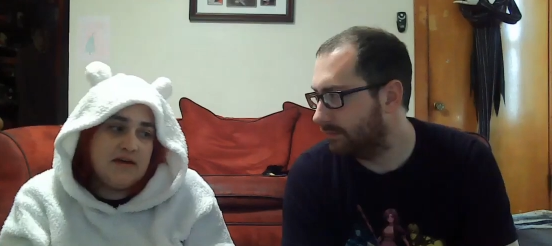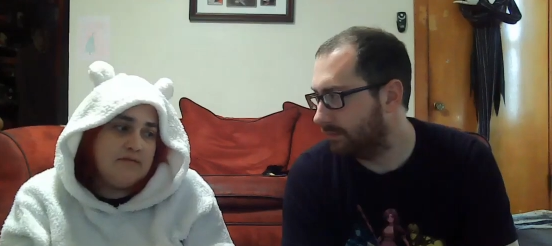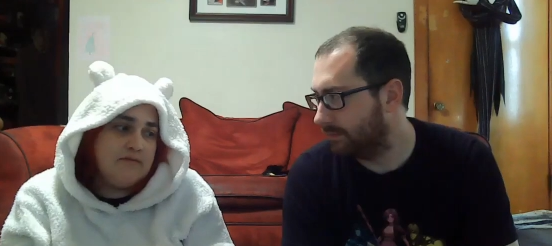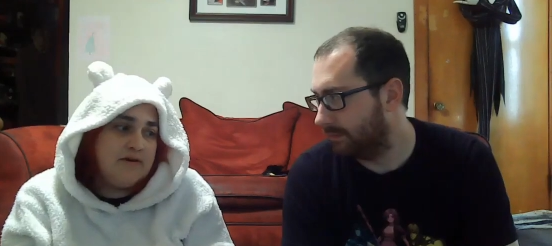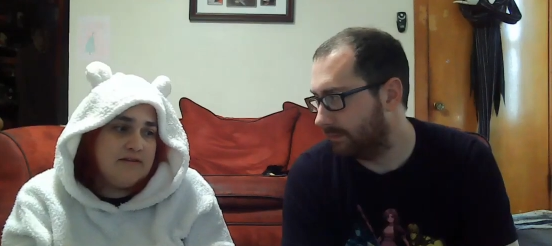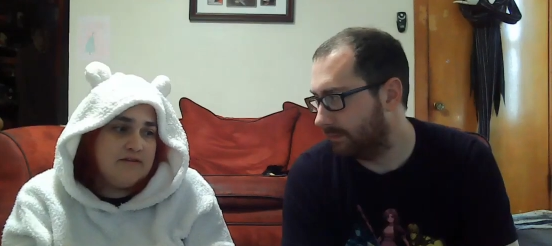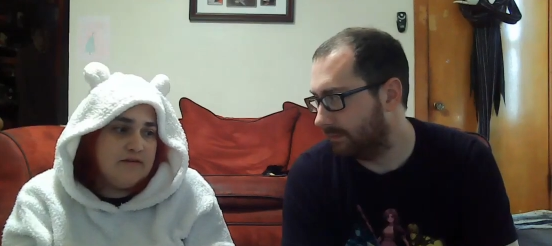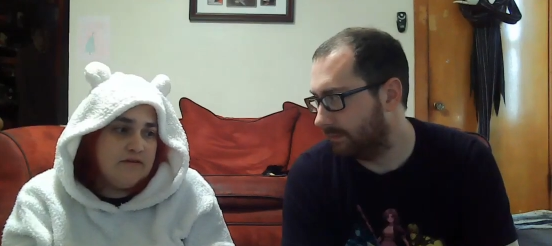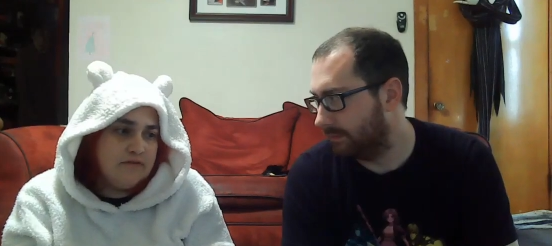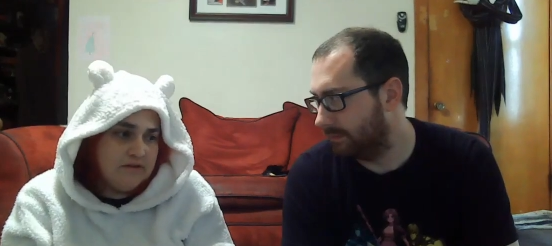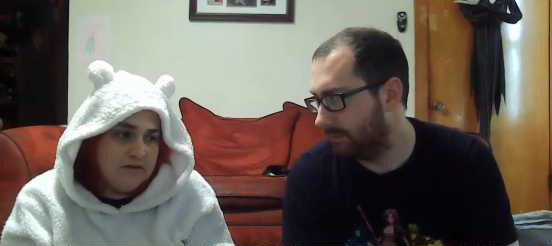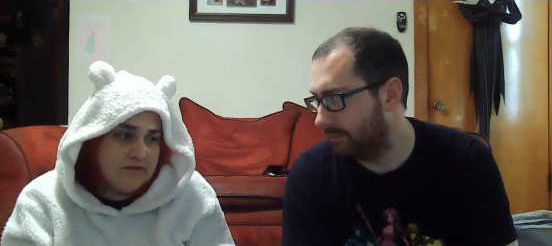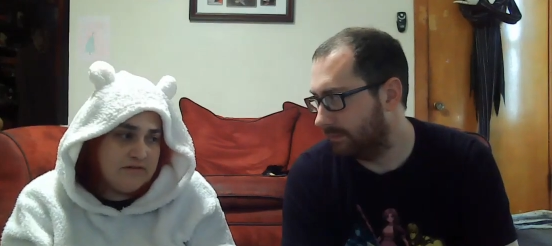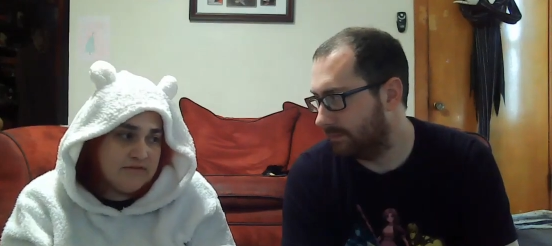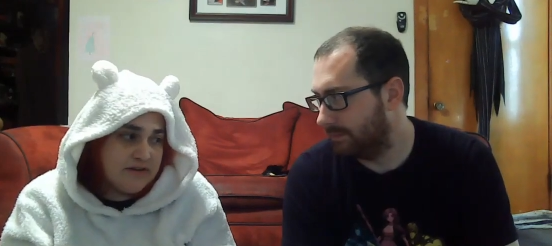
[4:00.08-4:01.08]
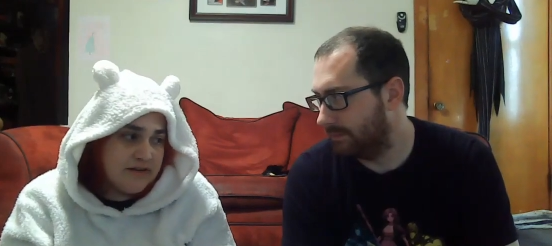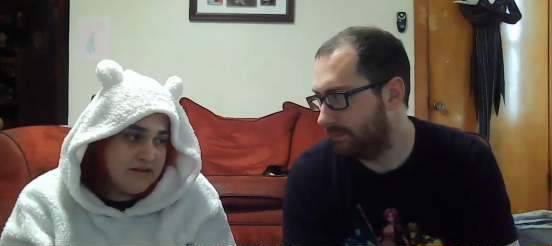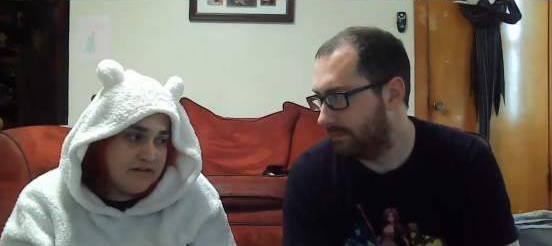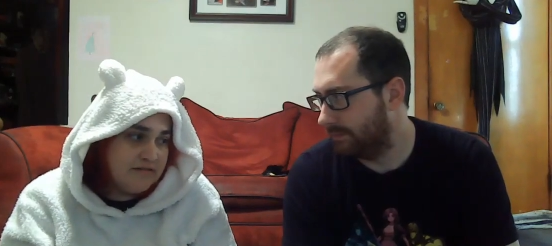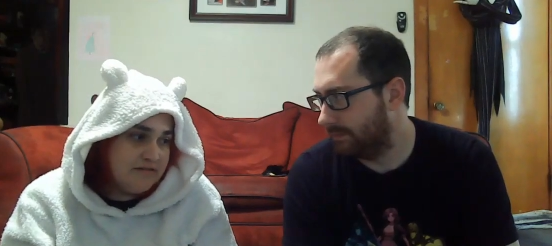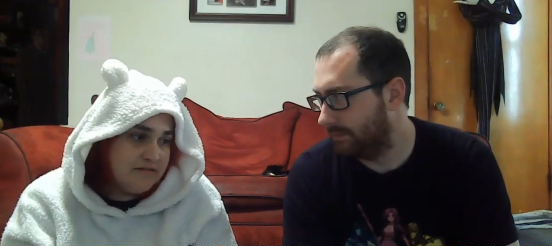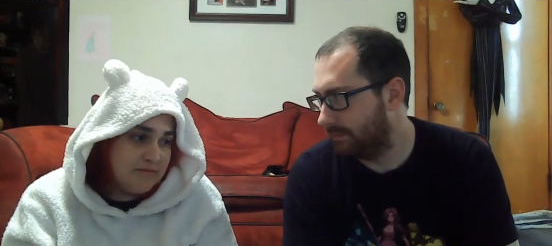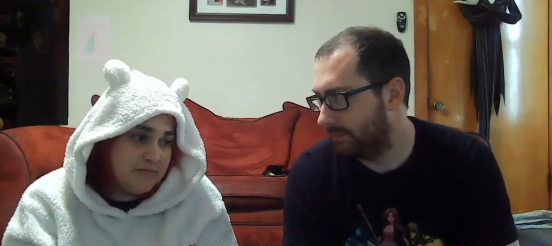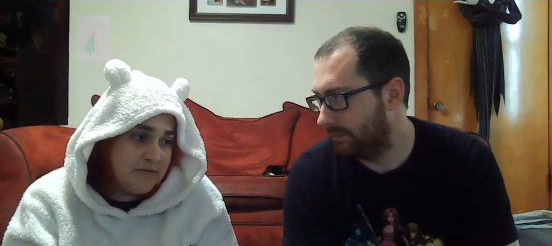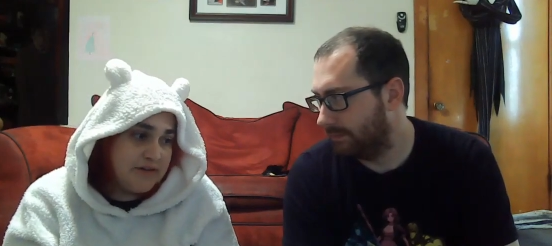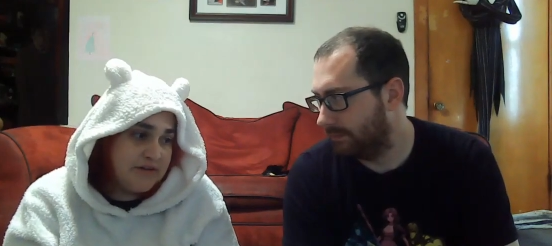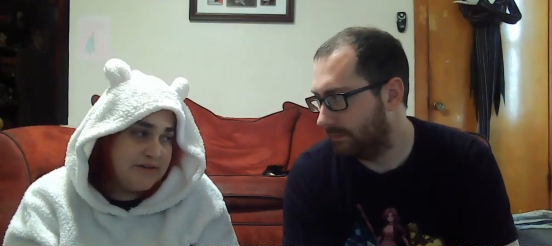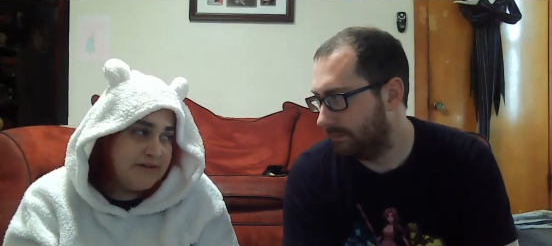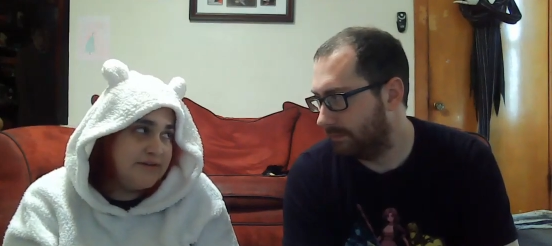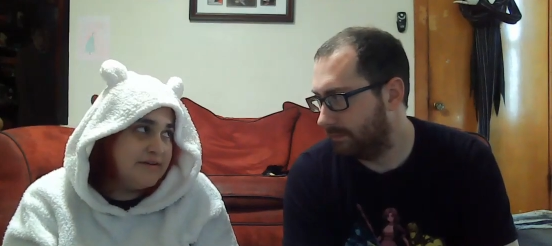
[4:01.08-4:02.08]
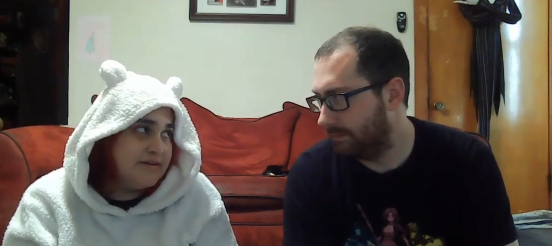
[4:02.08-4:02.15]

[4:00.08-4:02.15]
Speaker 1: watch it over and over again. I'm good.